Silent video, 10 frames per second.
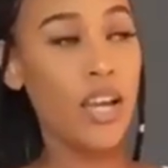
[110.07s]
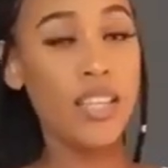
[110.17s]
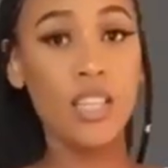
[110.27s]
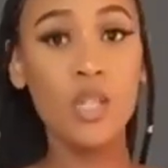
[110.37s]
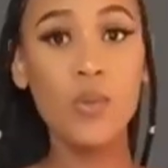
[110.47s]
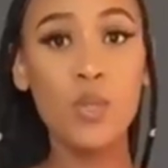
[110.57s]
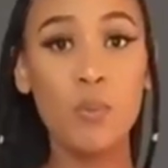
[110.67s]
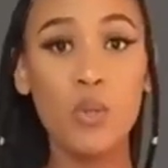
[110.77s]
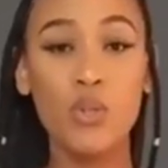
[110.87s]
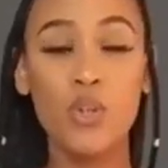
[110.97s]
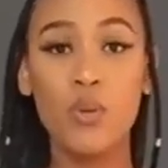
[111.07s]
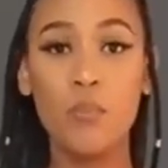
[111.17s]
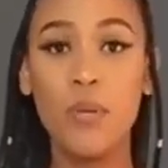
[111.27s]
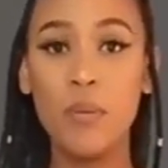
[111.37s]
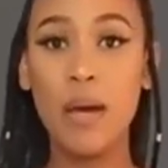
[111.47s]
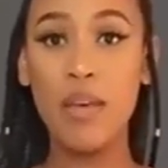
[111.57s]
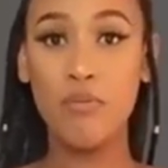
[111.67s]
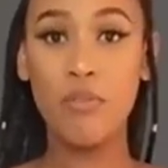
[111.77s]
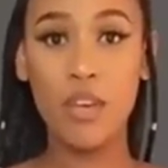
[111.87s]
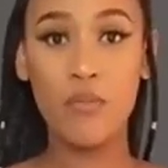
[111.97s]
And this was supposed to be my
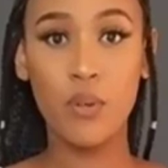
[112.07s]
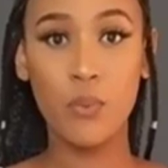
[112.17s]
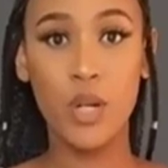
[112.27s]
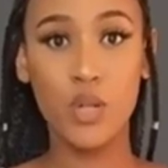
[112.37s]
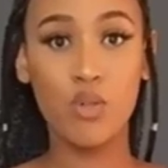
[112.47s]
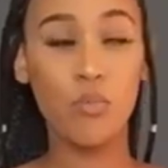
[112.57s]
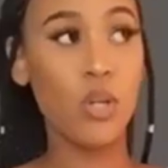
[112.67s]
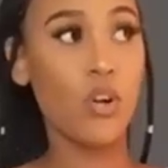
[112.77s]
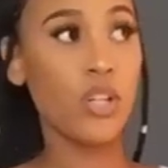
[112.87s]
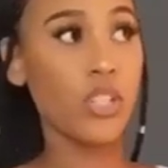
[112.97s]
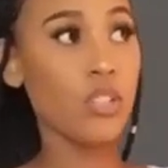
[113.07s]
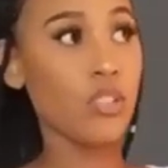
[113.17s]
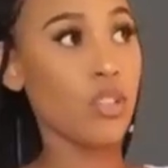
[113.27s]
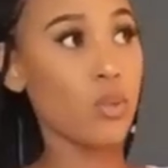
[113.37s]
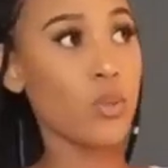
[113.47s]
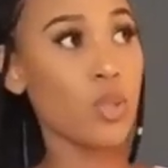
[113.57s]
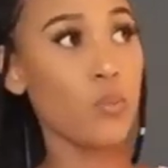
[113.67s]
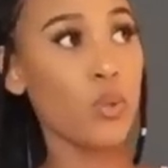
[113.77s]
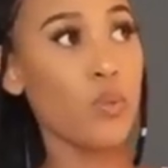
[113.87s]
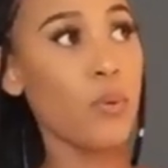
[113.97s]
favorite one, to be honest. This was
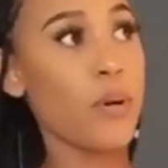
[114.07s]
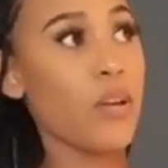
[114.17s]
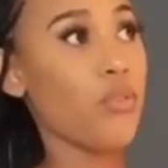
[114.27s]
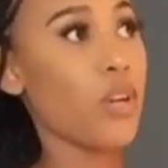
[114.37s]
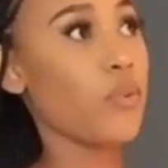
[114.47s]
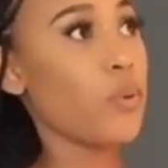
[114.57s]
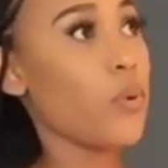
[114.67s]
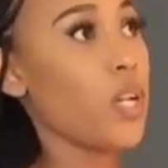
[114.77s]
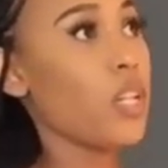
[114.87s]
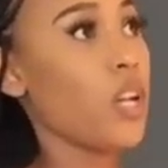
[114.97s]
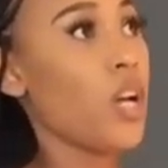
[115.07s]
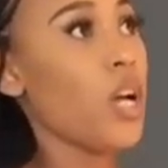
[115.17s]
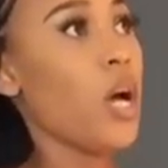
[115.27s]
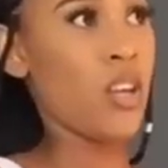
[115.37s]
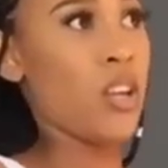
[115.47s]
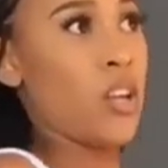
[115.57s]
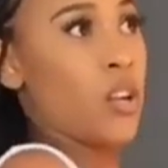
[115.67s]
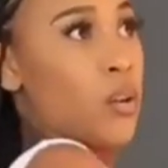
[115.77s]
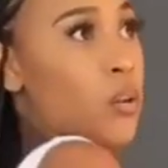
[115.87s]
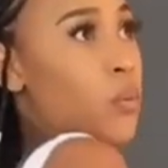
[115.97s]
supposed to be my favorite one.
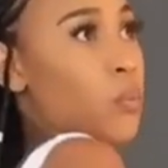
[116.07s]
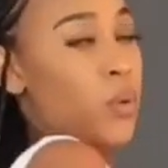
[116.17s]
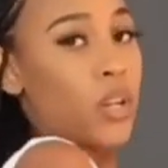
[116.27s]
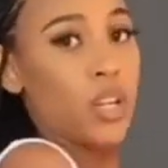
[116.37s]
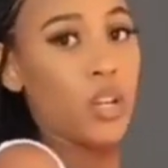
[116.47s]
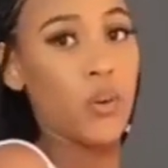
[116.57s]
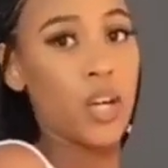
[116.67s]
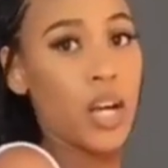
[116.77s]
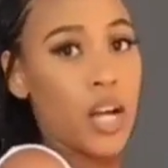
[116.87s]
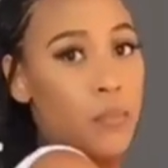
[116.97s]
But anyway,